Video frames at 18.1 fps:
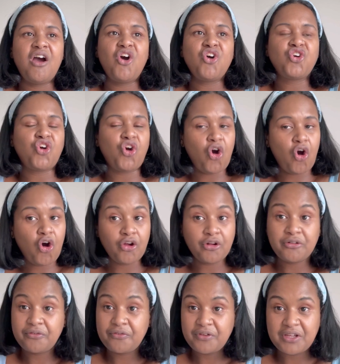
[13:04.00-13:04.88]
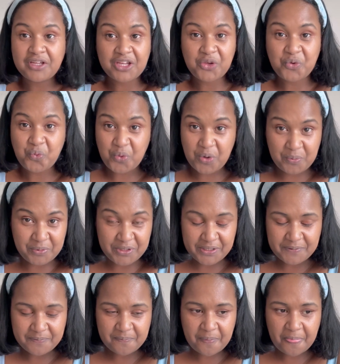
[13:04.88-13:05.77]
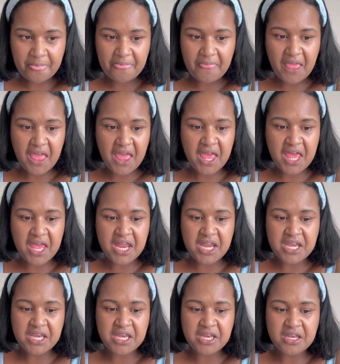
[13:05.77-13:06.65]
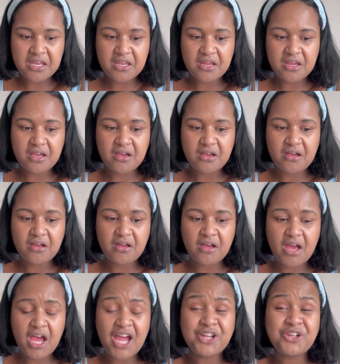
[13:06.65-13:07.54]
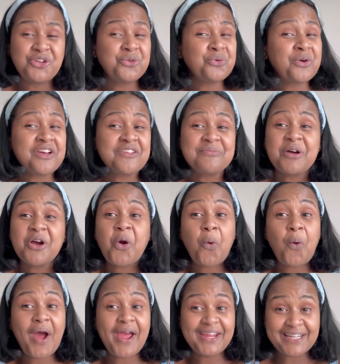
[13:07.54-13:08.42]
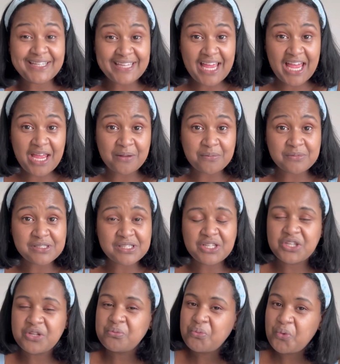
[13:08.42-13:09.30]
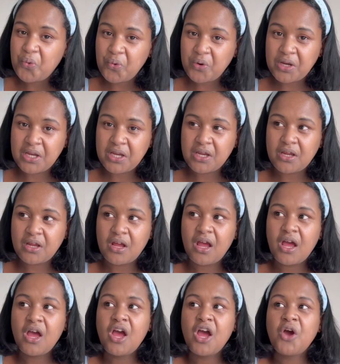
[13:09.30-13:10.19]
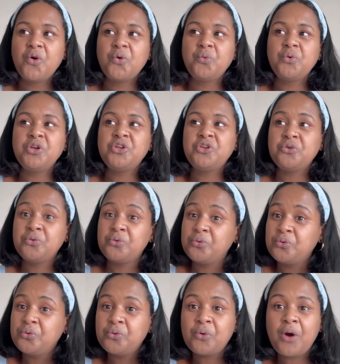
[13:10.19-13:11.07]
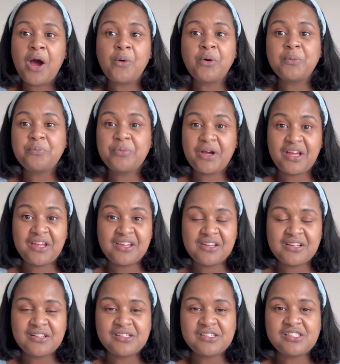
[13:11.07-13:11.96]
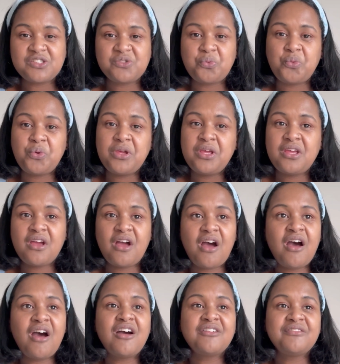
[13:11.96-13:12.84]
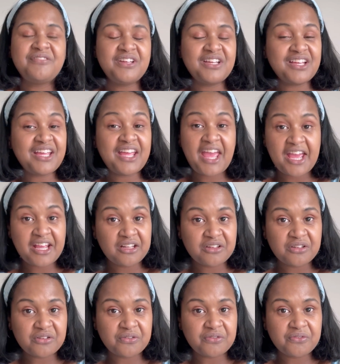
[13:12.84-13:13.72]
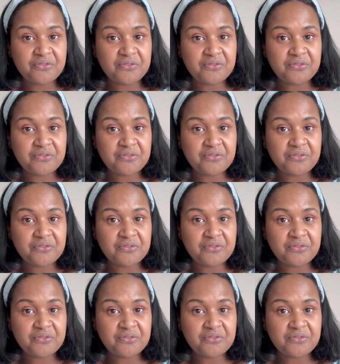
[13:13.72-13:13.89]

a God-fearing woman, and I do have my quiet times in the morning. We do our prayers. We are a very active,